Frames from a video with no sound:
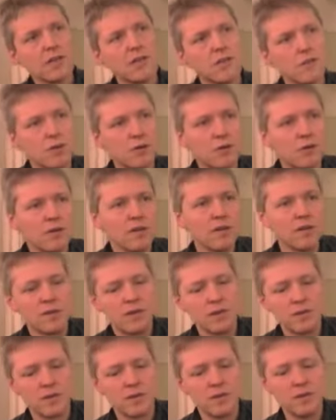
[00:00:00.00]
So
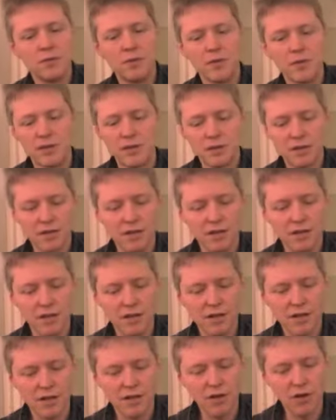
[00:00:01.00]
we are
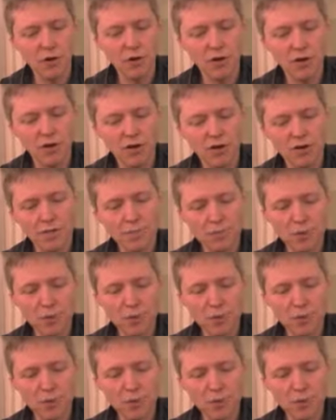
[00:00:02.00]
no longer